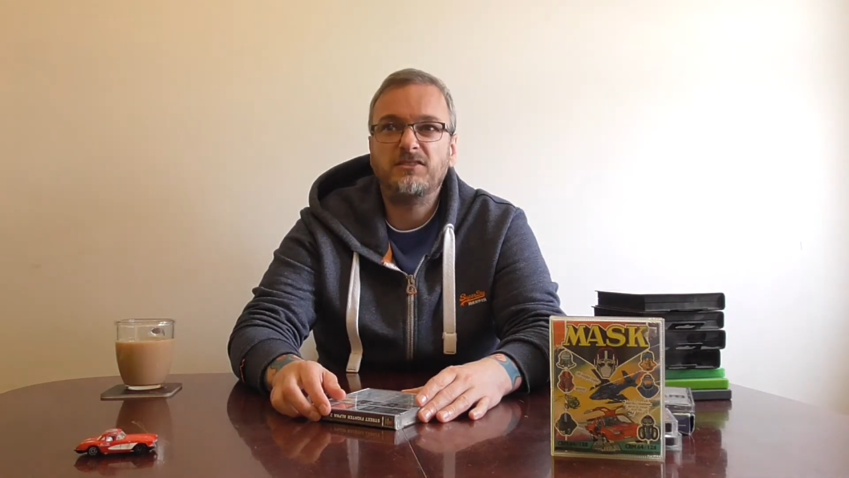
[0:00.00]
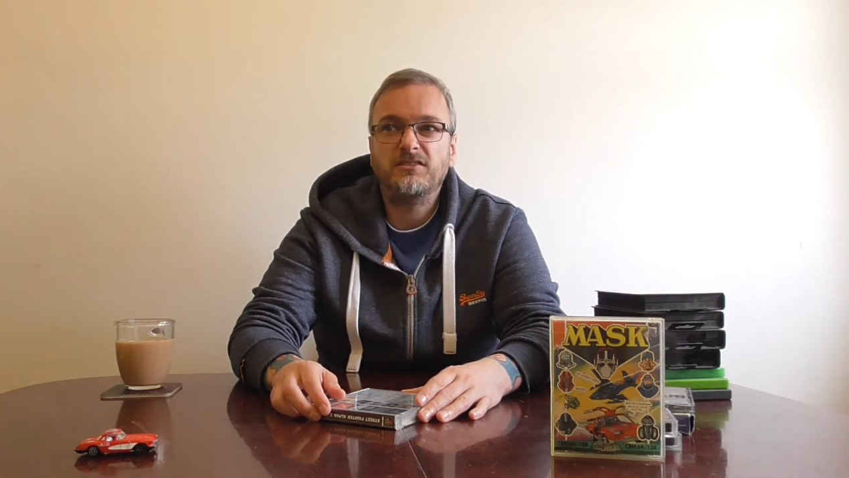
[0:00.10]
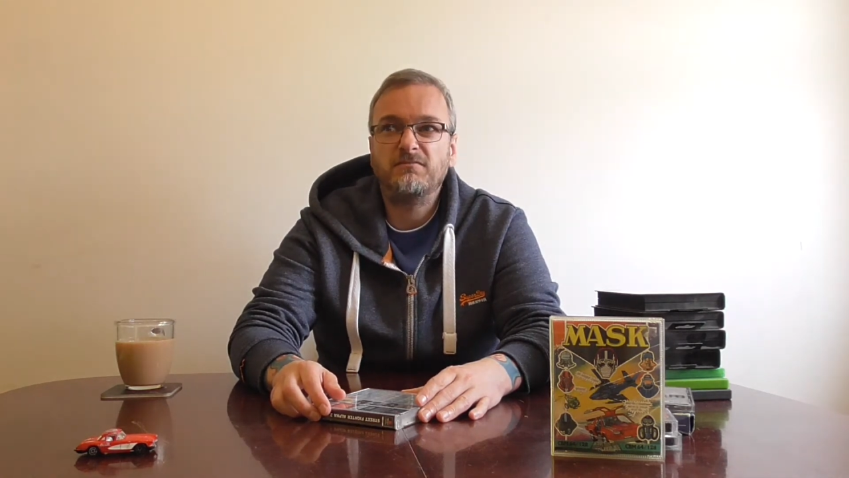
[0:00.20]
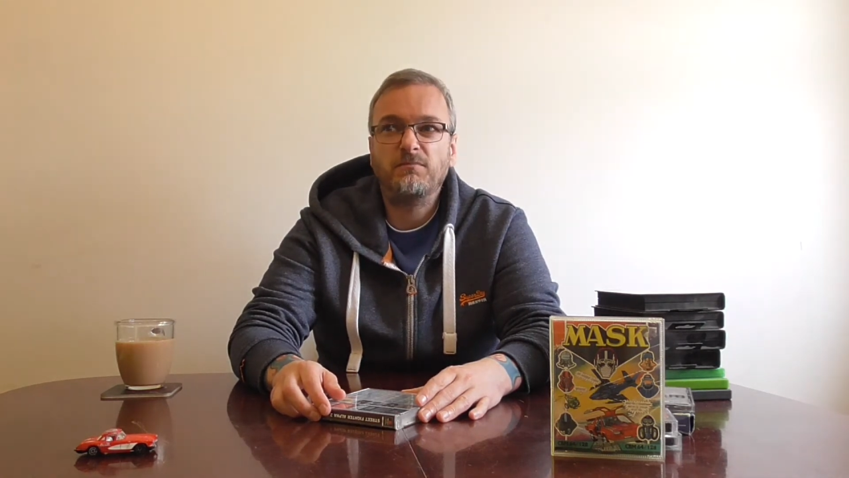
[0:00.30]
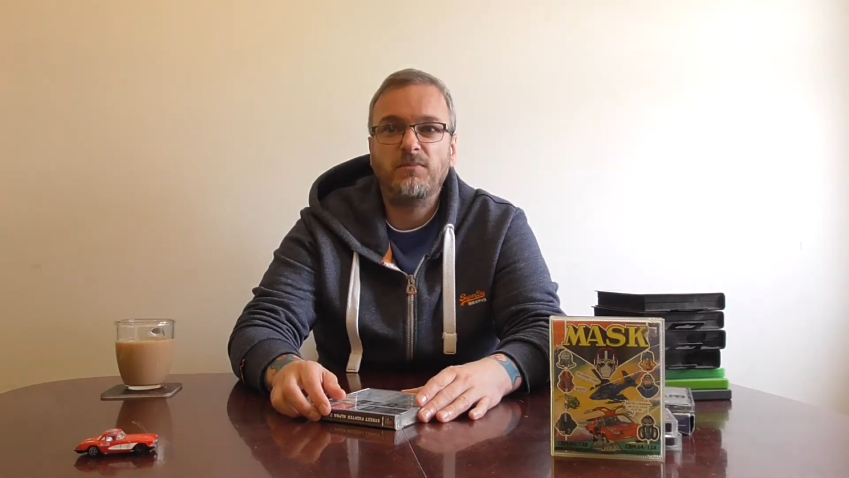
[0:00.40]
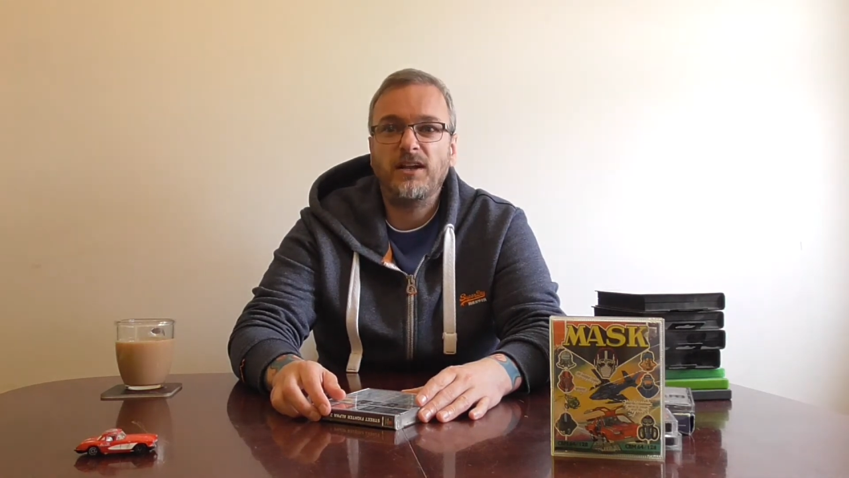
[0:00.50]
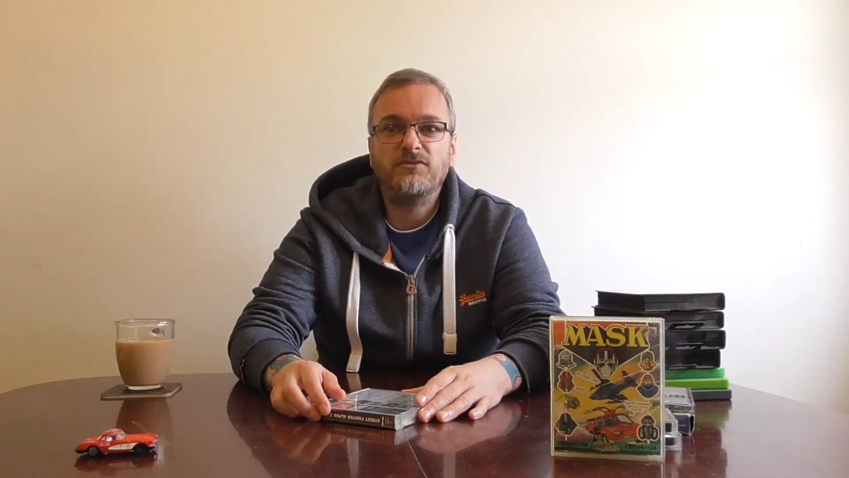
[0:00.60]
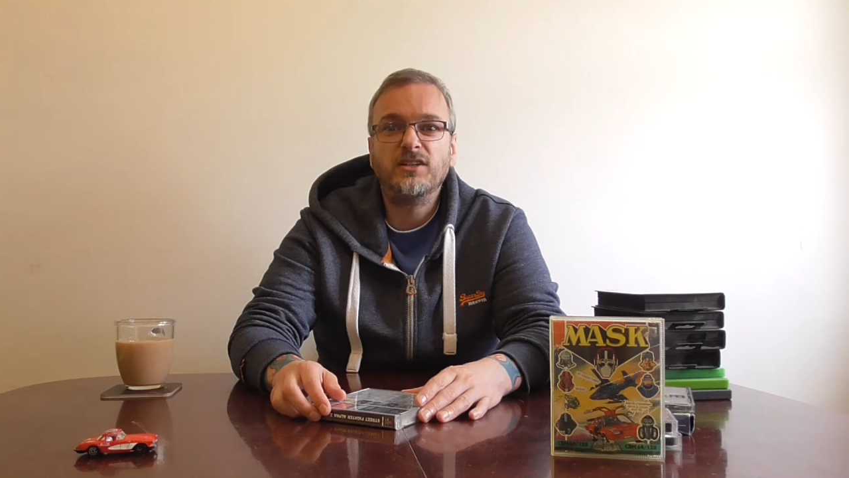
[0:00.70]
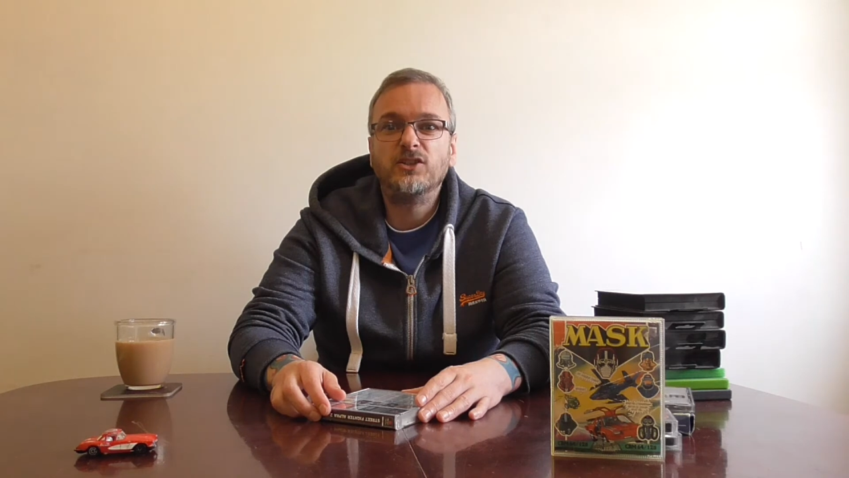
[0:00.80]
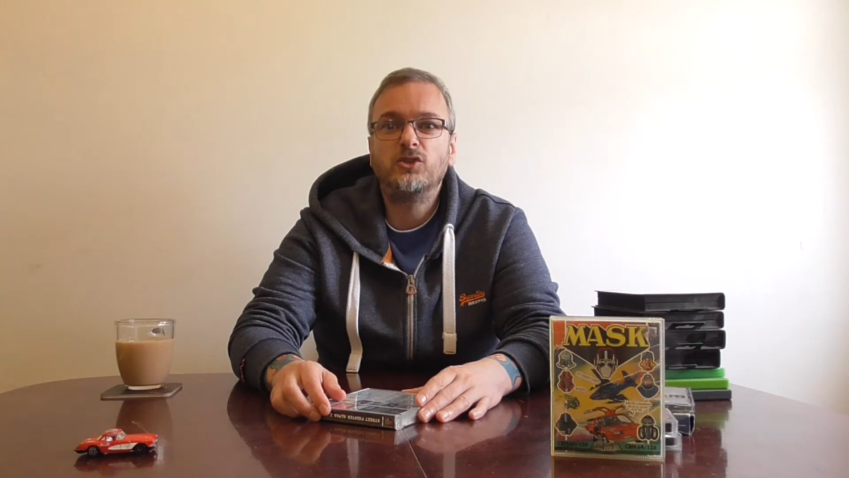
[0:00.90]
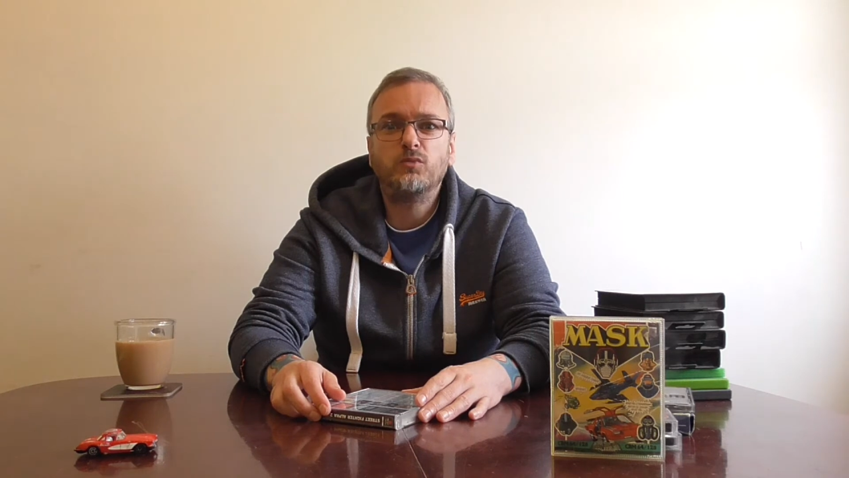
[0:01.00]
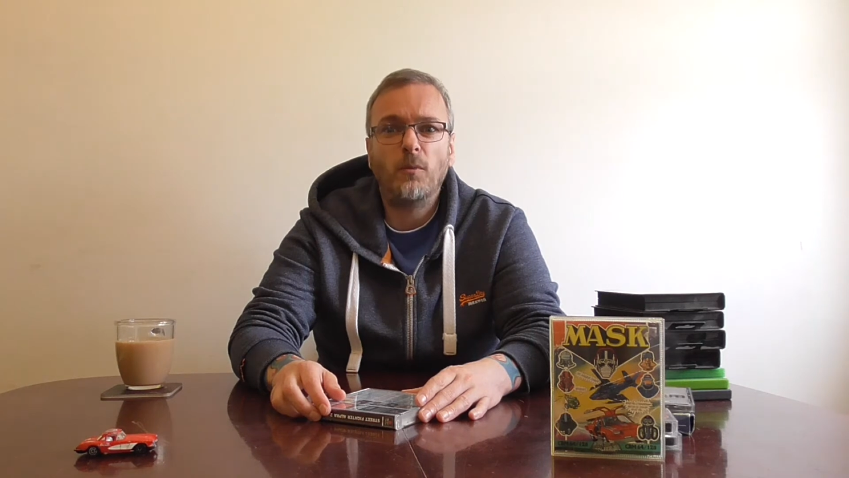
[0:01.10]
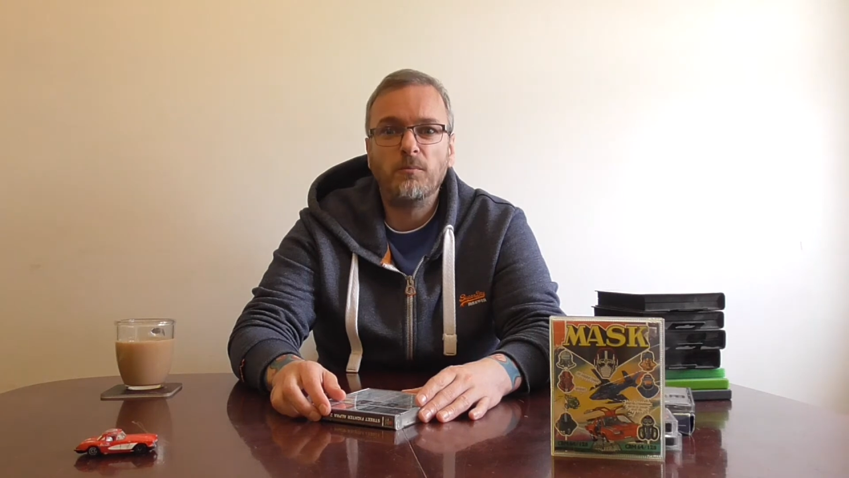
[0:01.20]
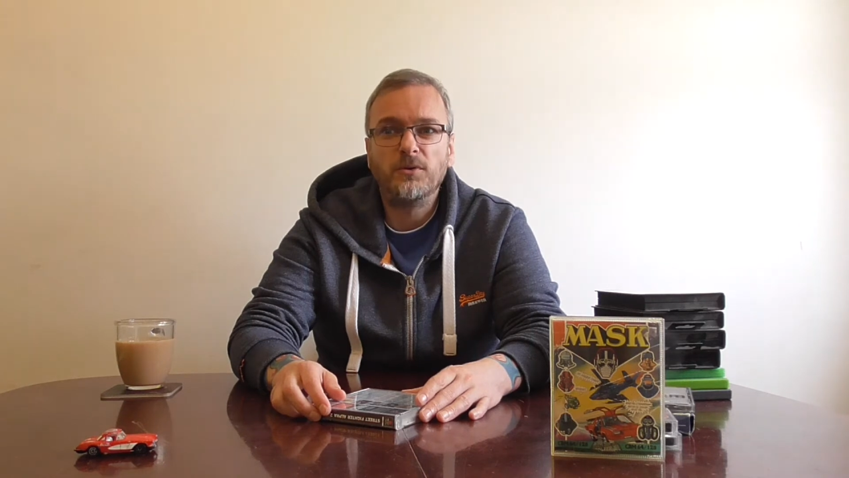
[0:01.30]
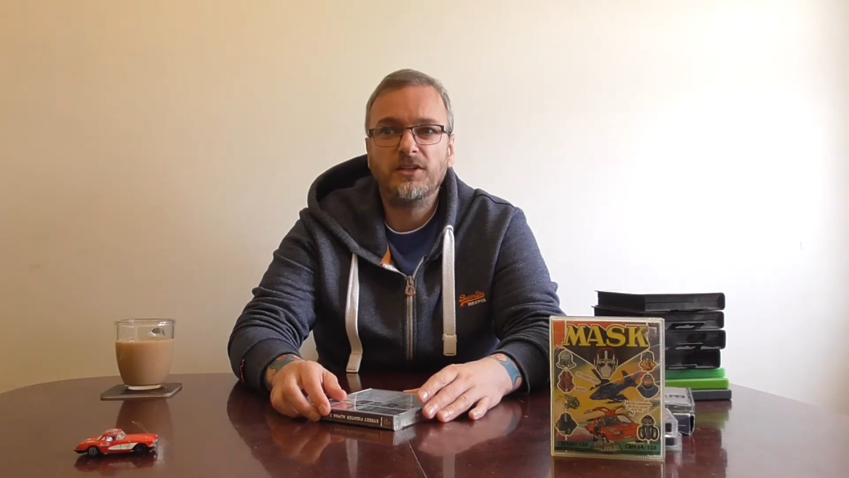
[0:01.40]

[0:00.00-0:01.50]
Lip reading: just left in a swamp,